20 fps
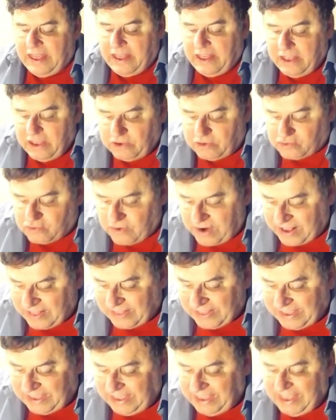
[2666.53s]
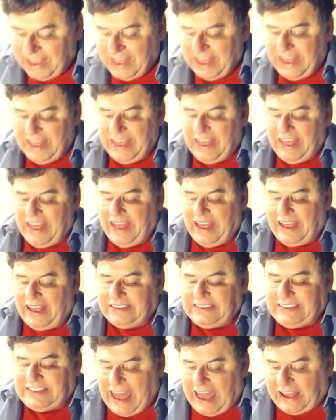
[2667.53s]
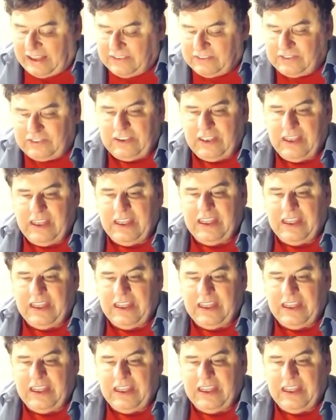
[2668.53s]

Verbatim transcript: Israeli attacks